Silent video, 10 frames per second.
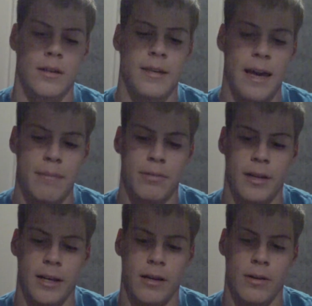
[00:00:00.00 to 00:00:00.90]

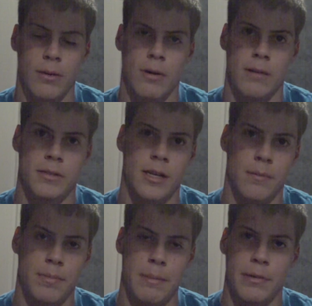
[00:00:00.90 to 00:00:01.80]
gameplay going where I was going
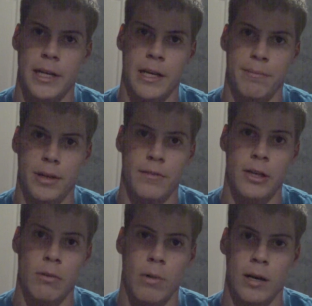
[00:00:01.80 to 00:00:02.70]
to be playing
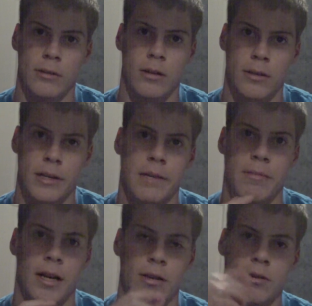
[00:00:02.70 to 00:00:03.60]
Oblivion while talking,
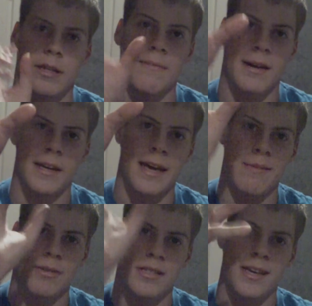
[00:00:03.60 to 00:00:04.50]
but I couldn't get my
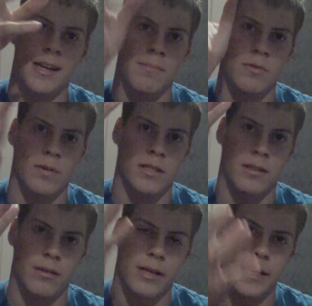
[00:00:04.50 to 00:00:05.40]
camera set up to where it's
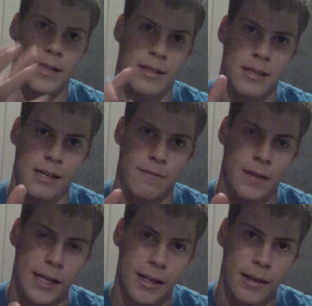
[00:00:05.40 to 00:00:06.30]
looking at the
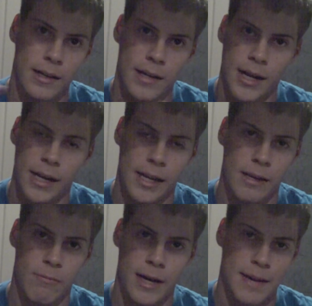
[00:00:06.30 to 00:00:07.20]
TV in
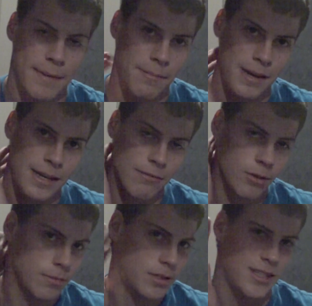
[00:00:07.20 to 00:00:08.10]
any way. In my media
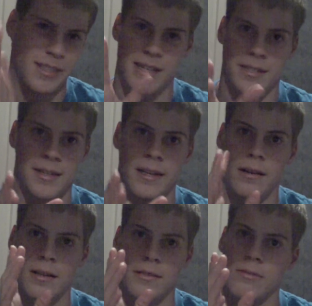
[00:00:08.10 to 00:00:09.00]
room, there's nothing to set it
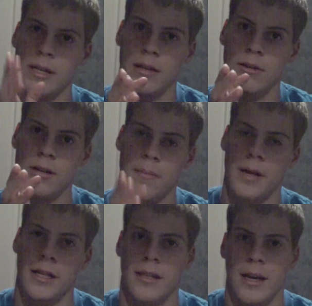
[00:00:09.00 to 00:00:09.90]
on so it can look up
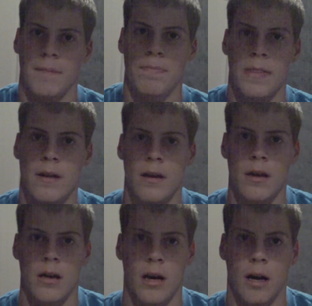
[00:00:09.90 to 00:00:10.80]
like that.
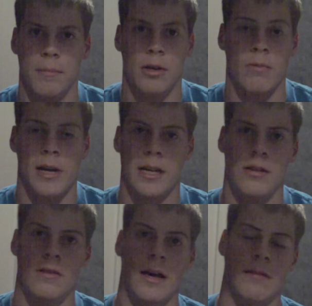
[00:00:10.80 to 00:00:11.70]
The only way I could
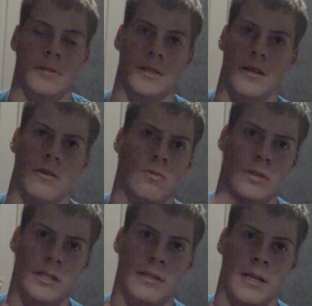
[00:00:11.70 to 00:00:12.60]
do that was to
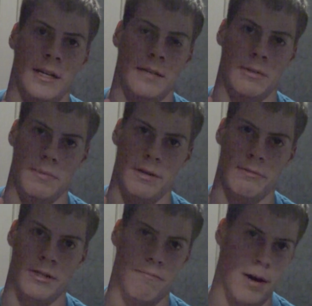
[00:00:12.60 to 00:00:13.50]
hold it, and it would be
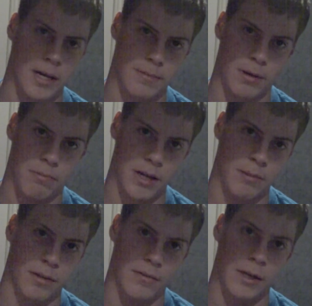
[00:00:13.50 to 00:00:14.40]
almost impossible to play
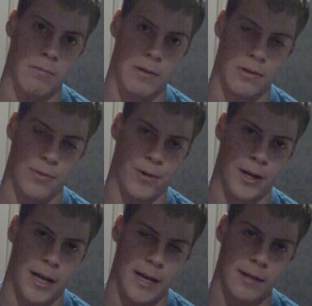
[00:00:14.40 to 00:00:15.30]
Oblivion with only
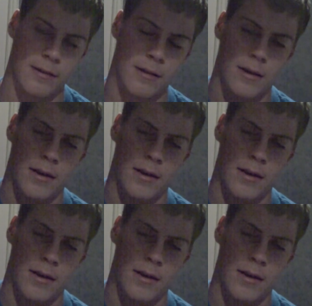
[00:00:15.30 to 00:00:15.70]
one hand